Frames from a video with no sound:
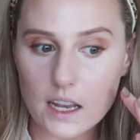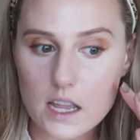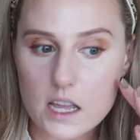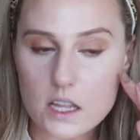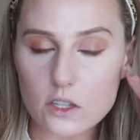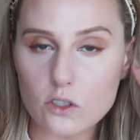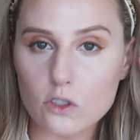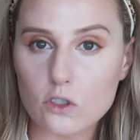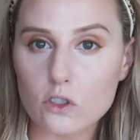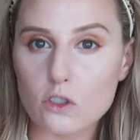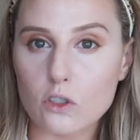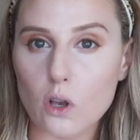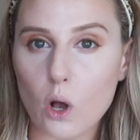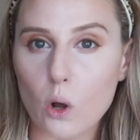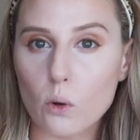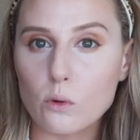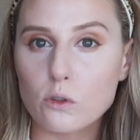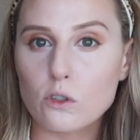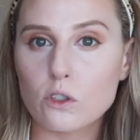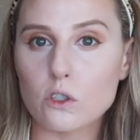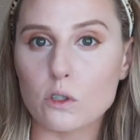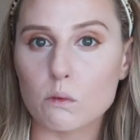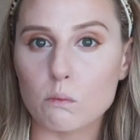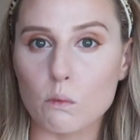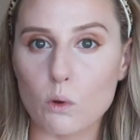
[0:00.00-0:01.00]
It's so
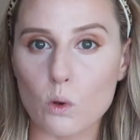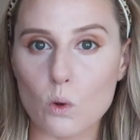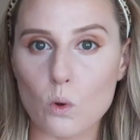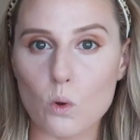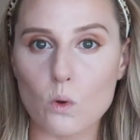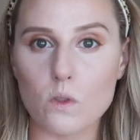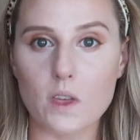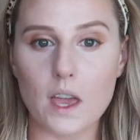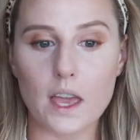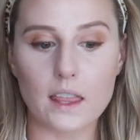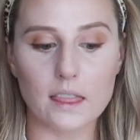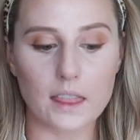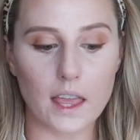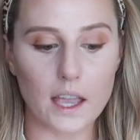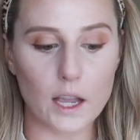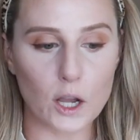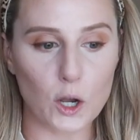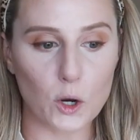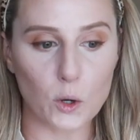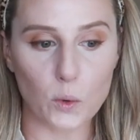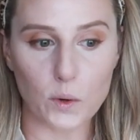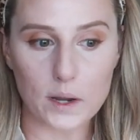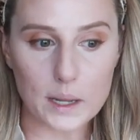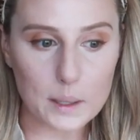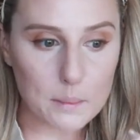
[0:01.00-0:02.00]
smooth and like
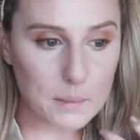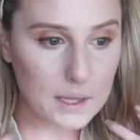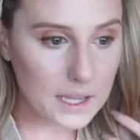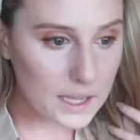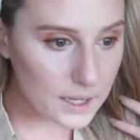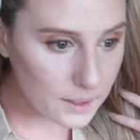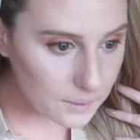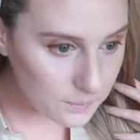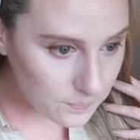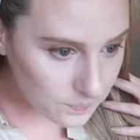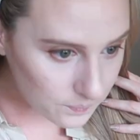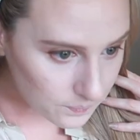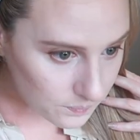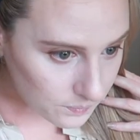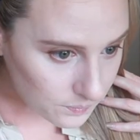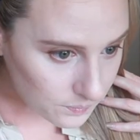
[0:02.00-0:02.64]
creamy.